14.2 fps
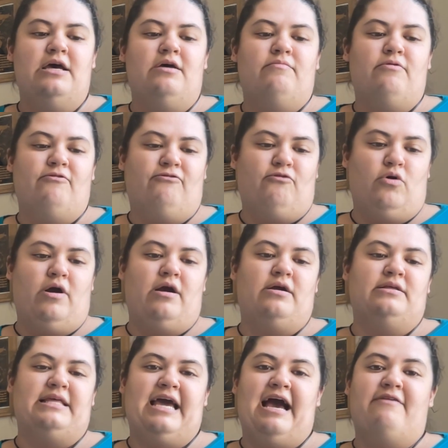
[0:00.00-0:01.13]
before
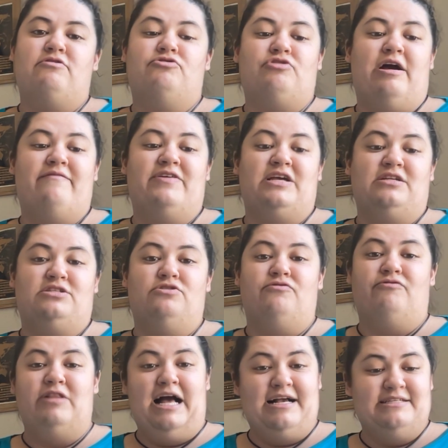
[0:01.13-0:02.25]
they have you driving to
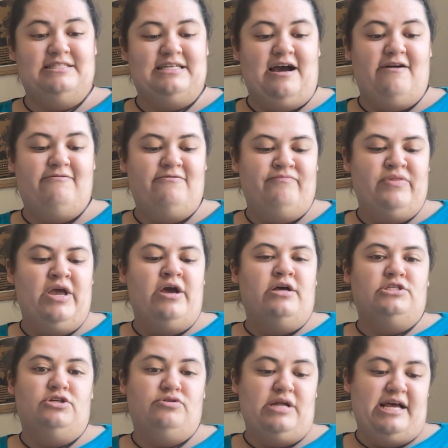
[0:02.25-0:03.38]
Flagstaff,
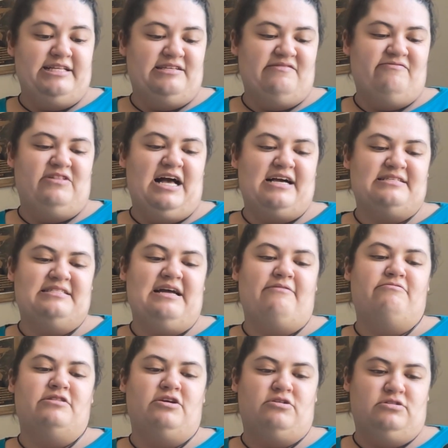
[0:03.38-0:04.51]
2 nights in Flagstaff
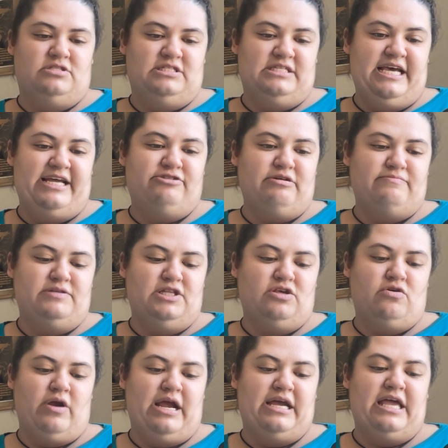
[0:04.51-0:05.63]
with a day trip to the
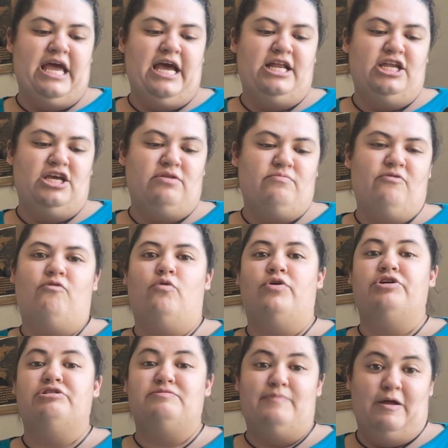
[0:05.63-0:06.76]
Grand Canyon before
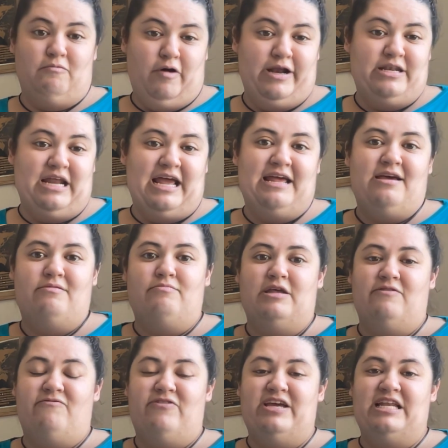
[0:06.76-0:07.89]
you spend 1 night
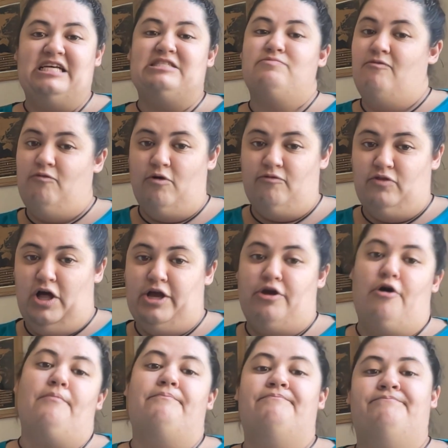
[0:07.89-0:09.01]
in Phoenix before flying home.